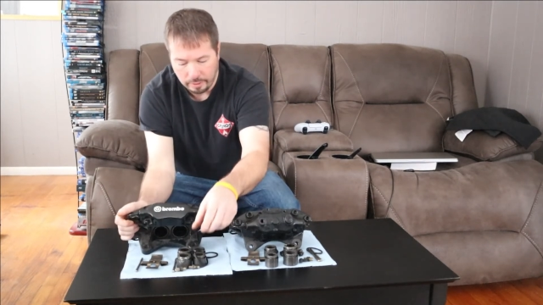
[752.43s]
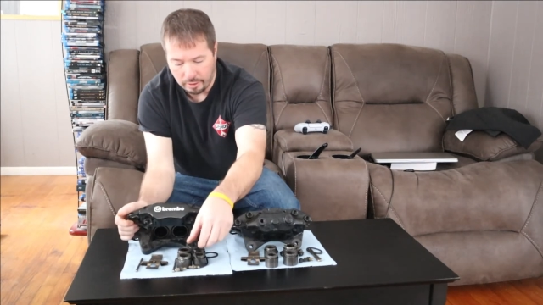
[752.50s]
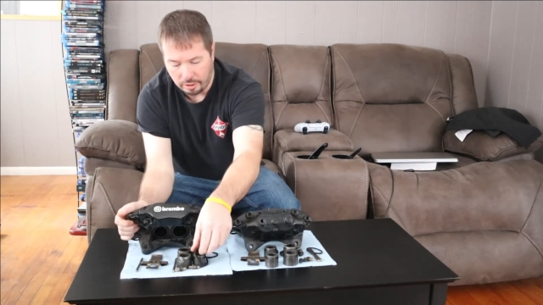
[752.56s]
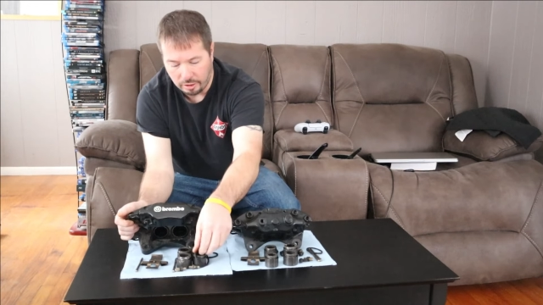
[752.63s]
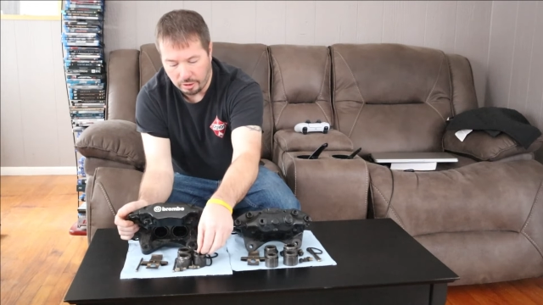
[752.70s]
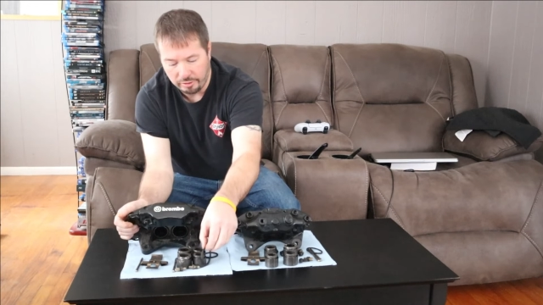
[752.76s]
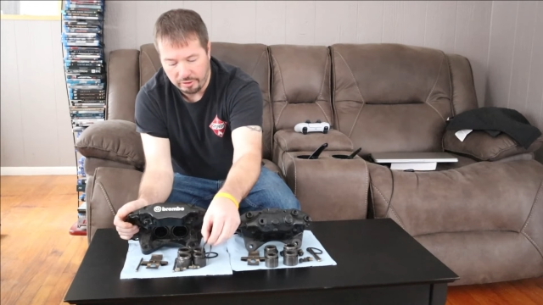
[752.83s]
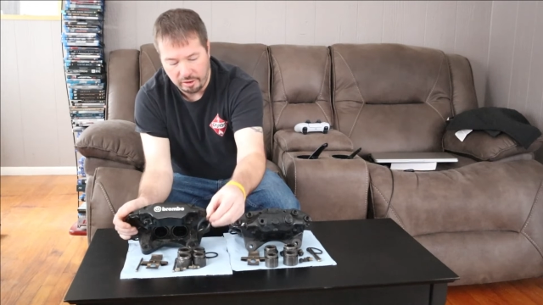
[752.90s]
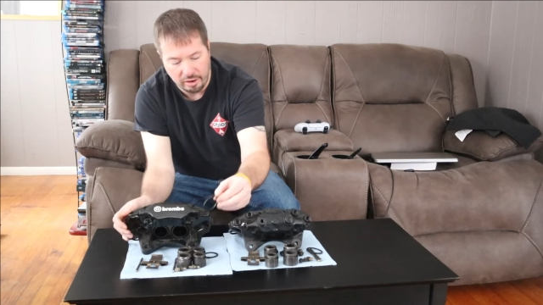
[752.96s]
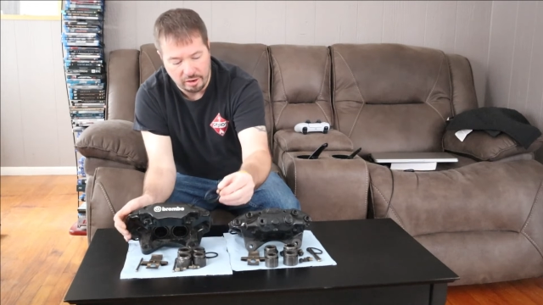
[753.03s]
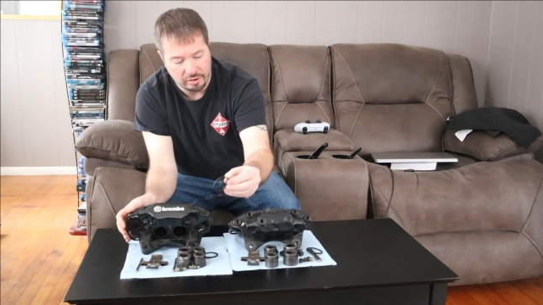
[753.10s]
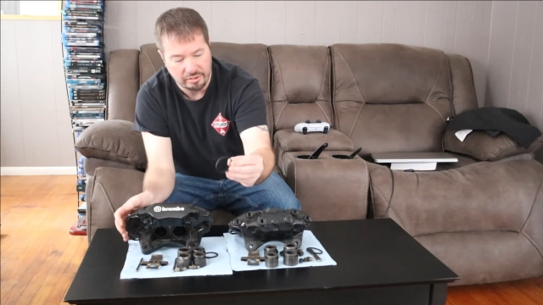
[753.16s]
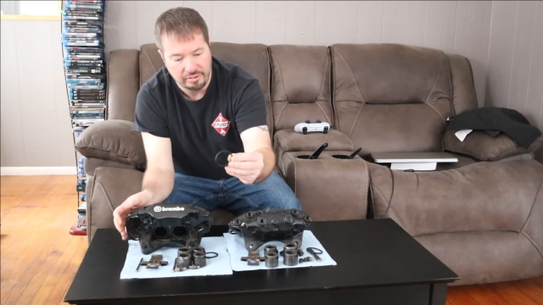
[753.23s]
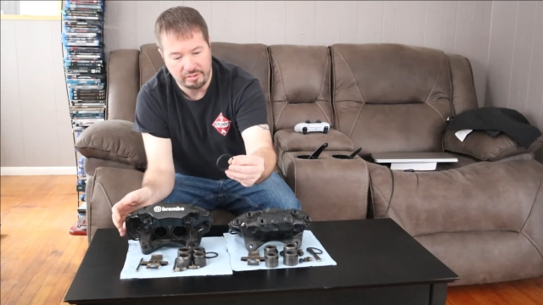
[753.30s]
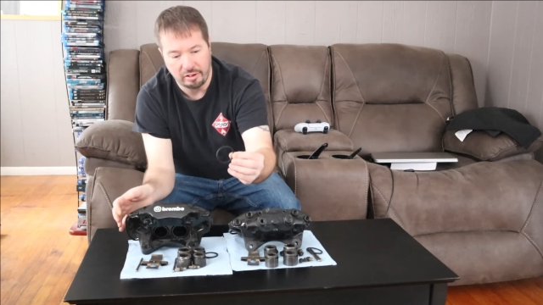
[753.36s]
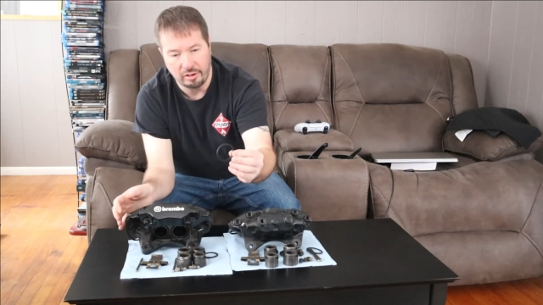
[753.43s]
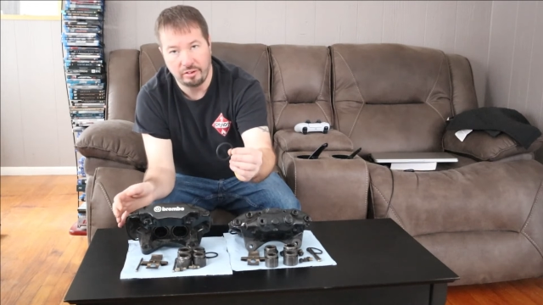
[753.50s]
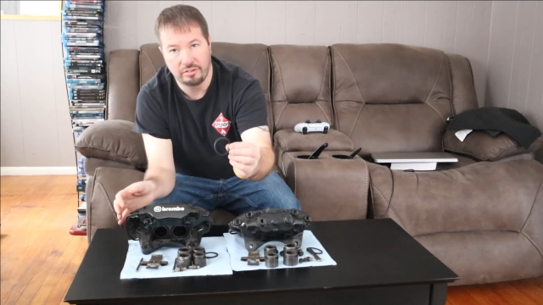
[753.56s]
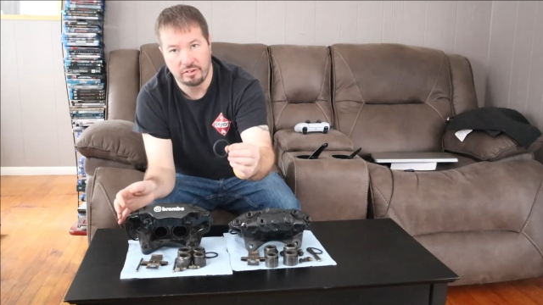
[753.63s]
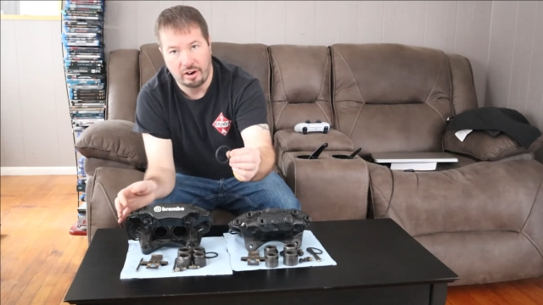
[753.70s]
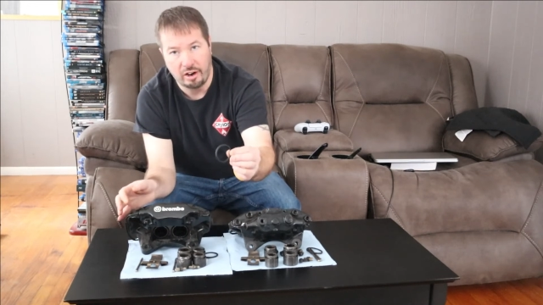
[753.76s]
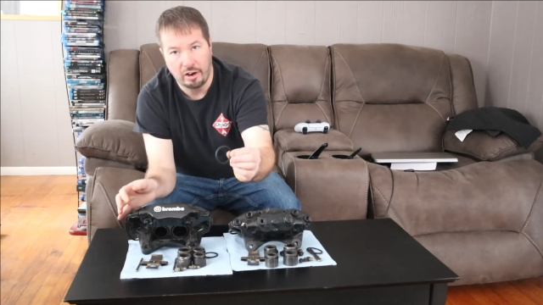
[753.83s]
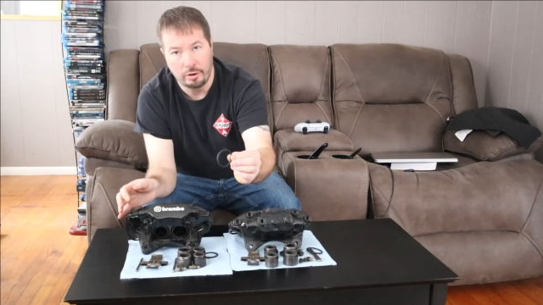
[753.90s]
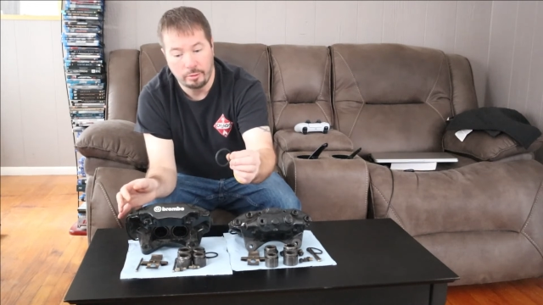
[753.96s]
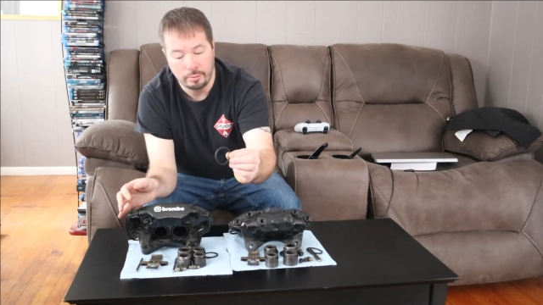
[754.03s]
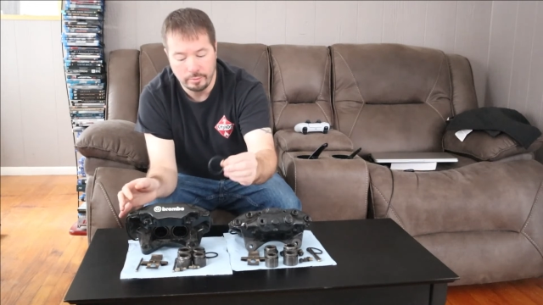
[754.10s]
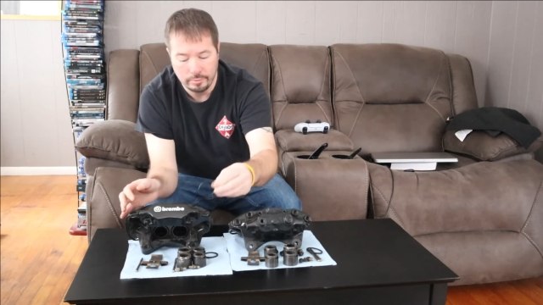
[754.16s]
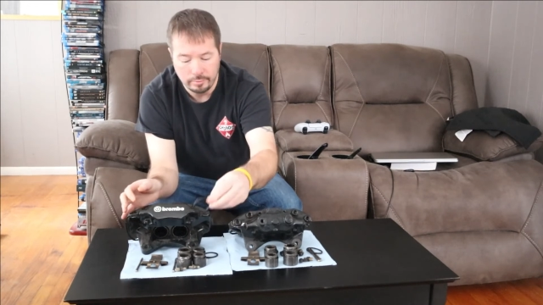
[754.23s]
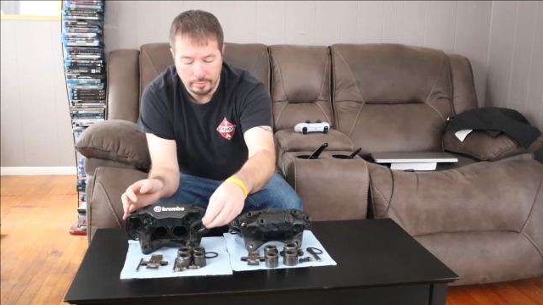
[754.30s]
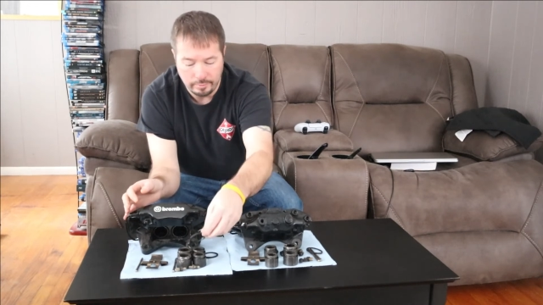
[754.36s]
All the inner seals are
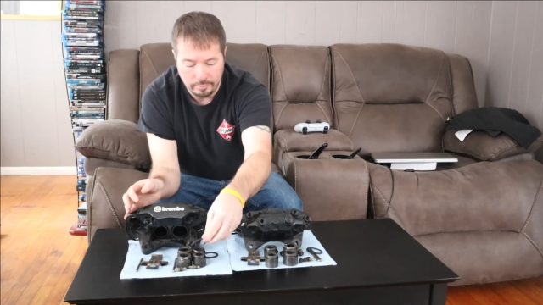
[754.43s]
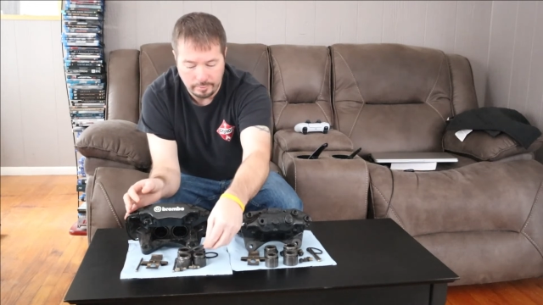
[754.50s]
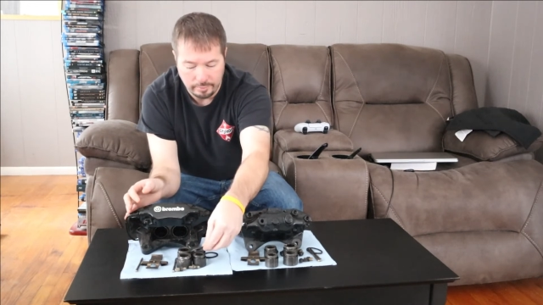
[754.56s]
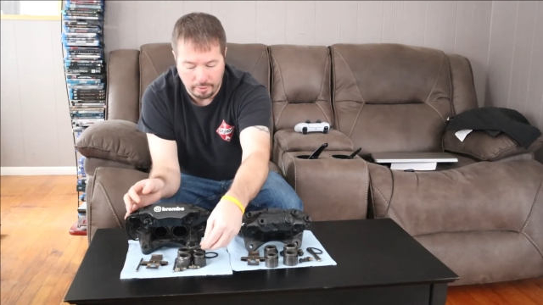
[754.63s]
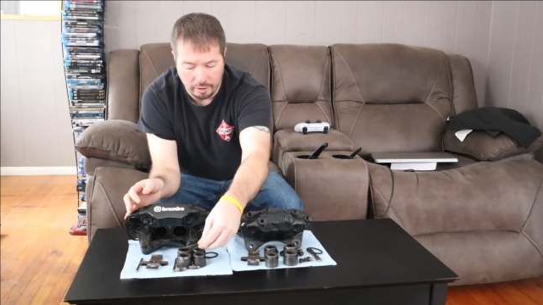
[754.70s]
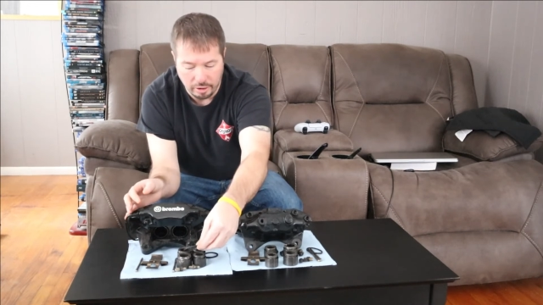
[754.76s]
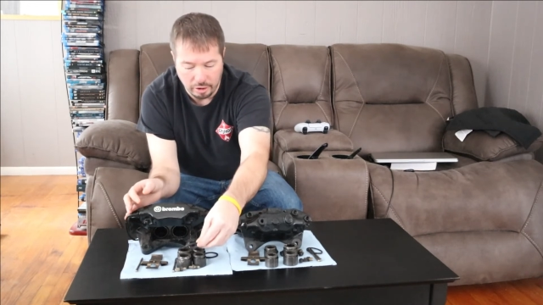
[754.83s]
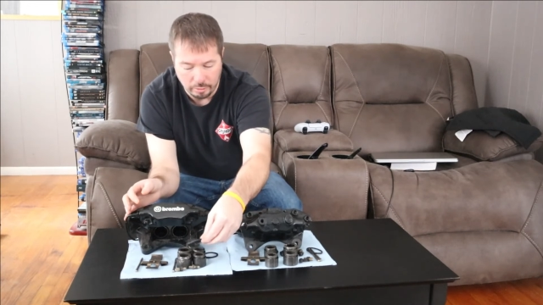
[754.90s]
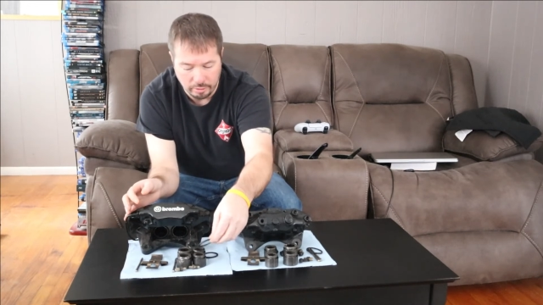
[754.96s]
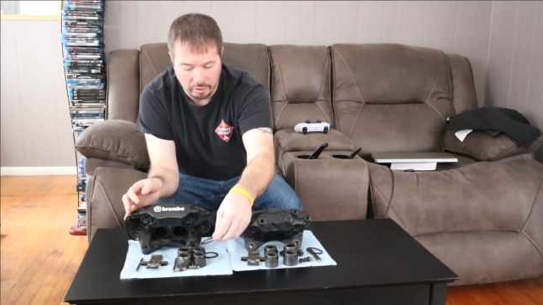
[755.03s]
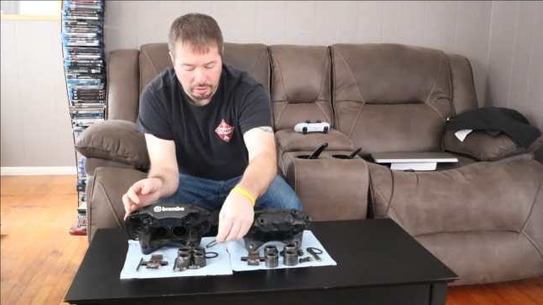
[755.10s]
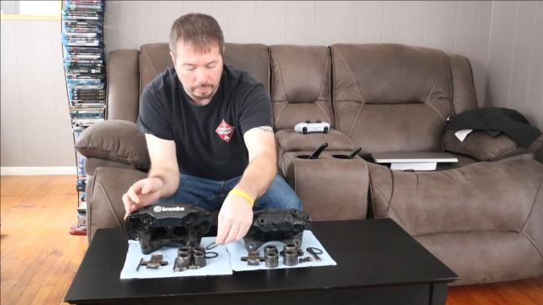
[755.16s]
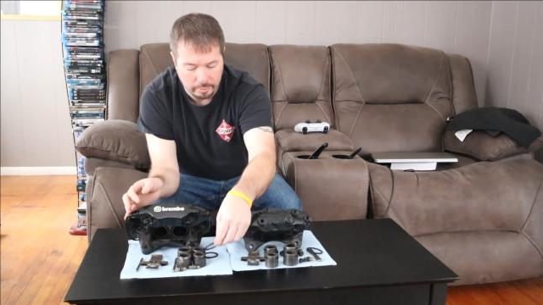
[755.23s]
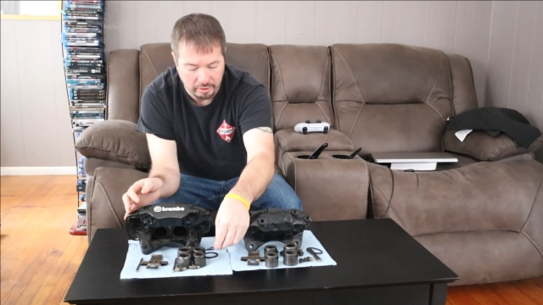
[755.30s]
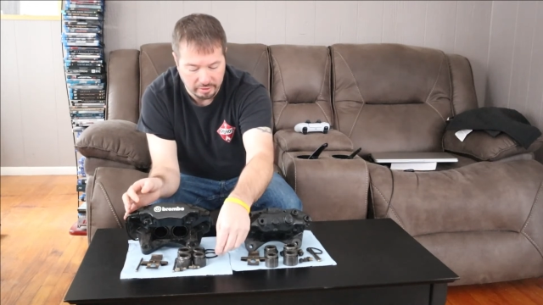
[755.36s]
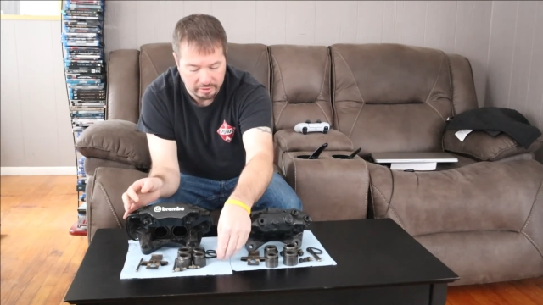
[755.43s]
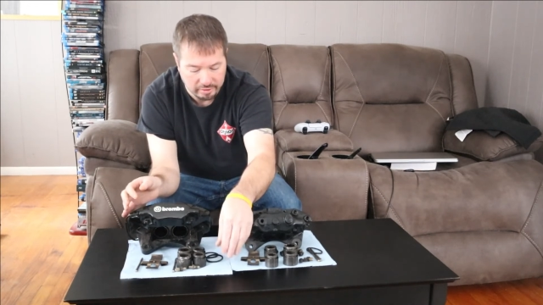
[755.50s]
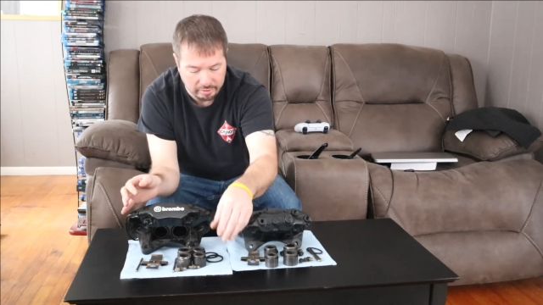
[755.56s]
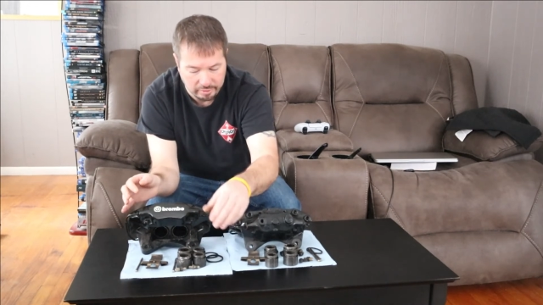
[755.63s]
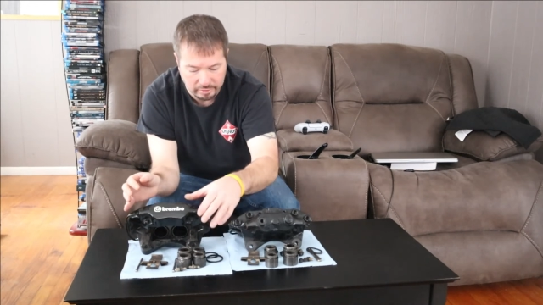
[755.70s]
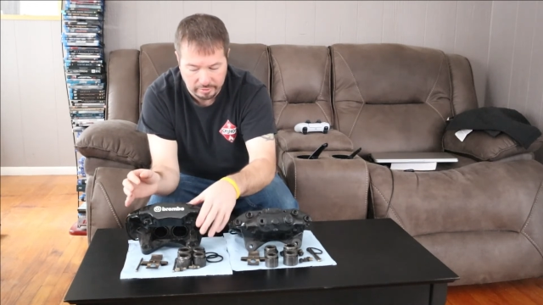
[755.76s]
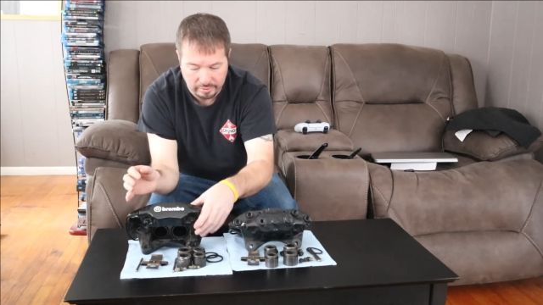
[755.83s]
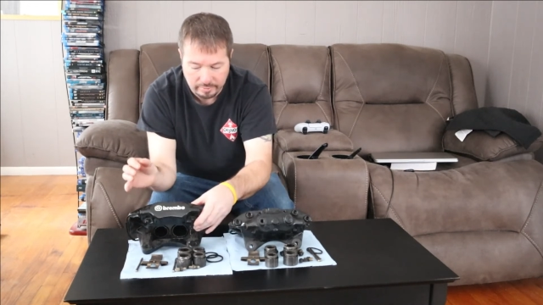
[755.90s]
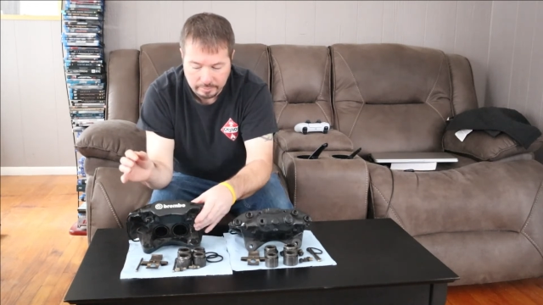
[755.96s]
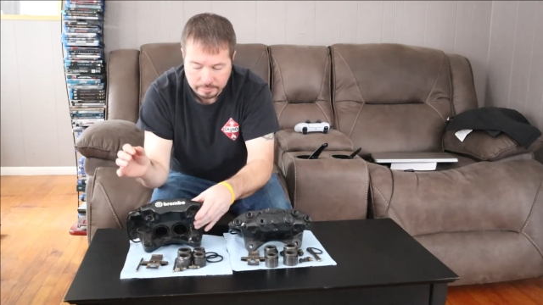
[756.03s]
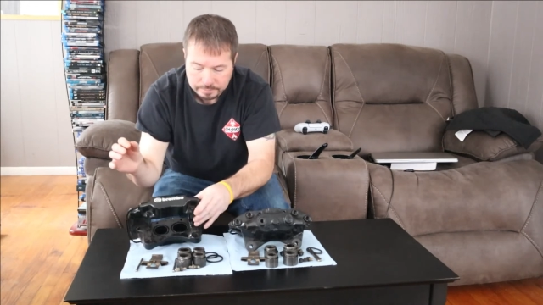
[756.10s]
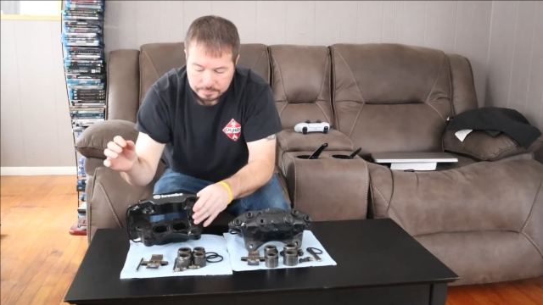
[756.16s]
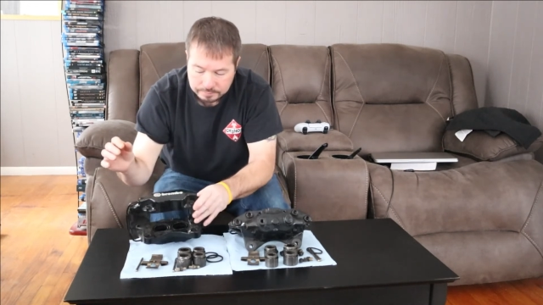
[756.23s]
out that go into the pistons.